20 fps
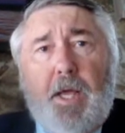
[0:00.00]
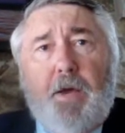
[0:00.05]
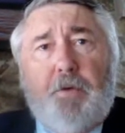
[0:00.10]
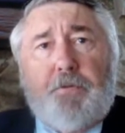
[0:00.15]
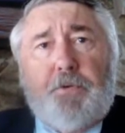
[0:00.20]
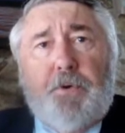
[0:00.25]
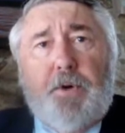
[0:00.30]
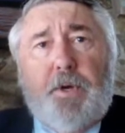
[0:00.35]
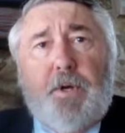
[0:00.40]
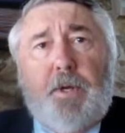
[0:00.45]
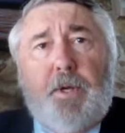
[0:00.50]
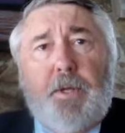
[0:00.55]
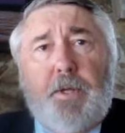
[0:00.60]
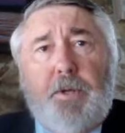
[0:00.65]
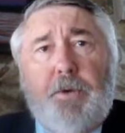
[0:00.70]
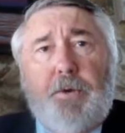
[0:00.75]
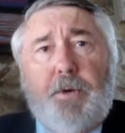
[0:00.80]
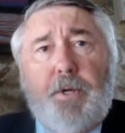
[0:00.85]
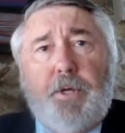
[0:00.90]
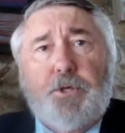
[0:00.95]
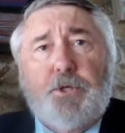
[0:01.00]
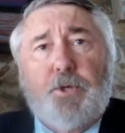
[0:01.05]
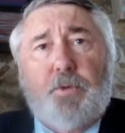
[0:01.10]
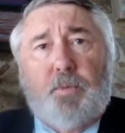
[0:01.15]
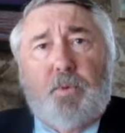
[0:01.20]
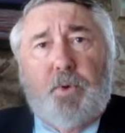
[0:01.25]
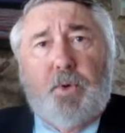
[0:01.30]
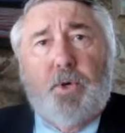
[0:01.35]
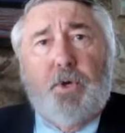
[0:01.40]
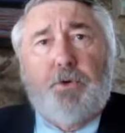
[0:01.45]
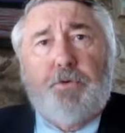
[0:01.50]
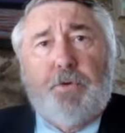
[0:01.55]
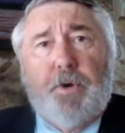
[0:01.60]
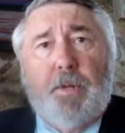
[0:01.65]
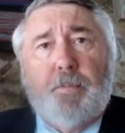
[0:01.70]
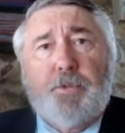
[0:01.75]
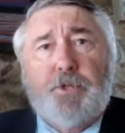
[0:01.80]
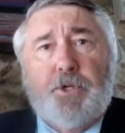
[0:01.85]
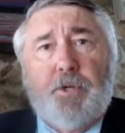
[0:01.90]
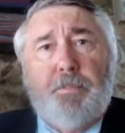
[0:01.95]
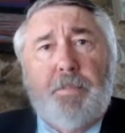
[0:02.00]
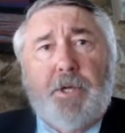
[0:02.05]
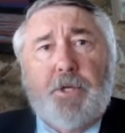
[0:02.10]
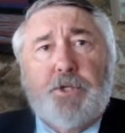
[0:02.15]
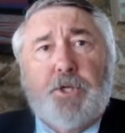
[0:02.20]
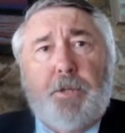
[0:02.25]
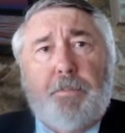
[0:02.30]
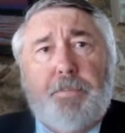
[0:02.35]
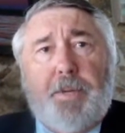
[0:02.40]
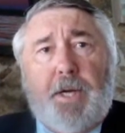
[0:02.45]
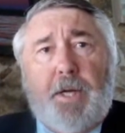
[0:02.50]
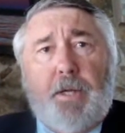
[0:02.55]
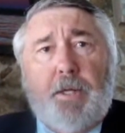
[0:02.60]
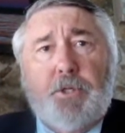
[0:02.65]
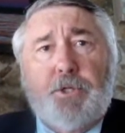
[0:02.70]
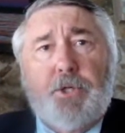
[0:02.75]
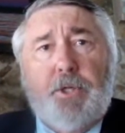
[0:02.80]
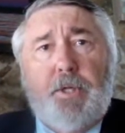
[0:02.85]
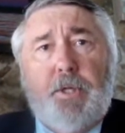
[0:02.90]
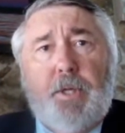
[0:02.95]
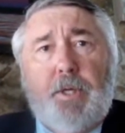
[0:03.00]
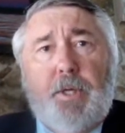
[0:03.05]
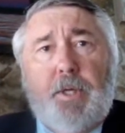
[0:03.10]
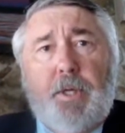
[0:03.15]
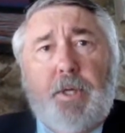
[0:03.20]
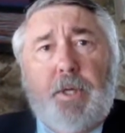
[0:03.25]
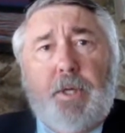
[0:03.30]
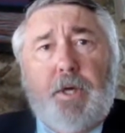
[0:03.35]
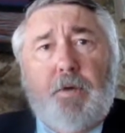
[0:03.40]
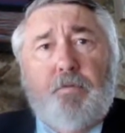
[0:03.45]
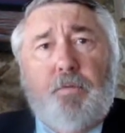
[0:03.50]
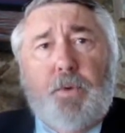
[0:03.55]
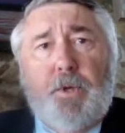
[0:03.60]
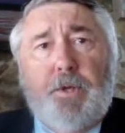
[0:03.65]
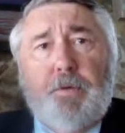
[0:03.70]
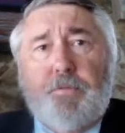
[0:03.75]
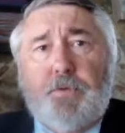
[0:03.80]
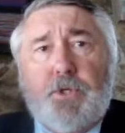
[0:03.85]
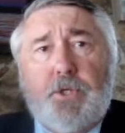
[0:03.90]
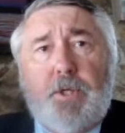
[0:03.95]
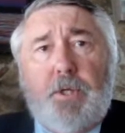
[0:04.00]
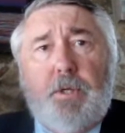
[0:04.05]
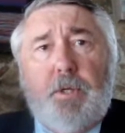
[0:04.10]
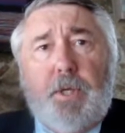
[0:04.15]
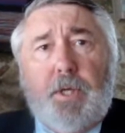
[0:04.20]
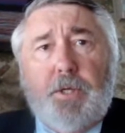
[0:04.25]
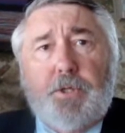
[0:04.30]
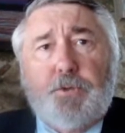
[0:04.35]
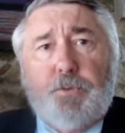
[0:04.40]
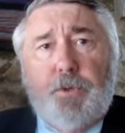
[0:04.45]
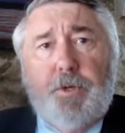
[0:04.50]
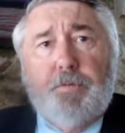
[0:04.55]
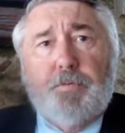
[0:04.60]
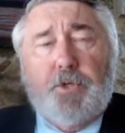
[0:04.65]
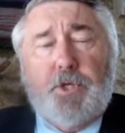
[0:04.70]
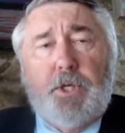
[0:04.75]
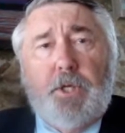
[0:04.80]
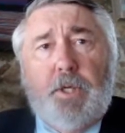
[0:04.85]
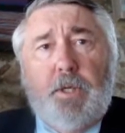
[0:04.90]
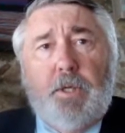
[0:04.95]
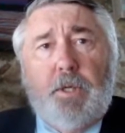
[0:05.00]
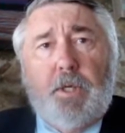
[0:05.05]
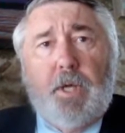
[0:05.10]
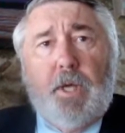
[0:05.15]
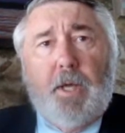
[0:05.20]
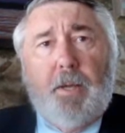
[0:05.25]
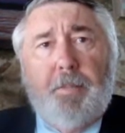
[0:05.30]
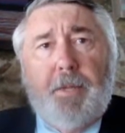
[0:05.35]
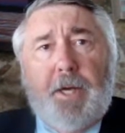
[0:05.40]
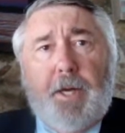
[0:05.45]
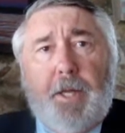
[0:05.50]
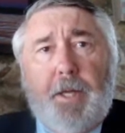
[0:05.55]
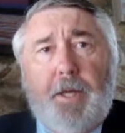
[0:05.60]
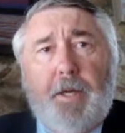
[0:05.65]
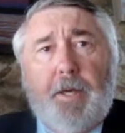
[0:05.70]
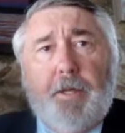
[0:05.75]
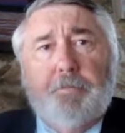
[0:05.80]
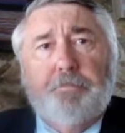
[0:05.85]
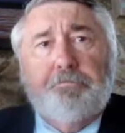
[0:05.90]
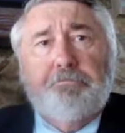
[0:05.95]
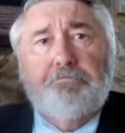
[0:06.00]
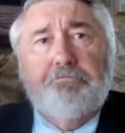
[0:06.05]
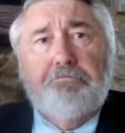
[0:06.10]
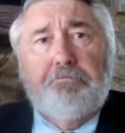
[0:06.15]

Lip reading: After all, international war trumps domestic policy, as we have seen time and again.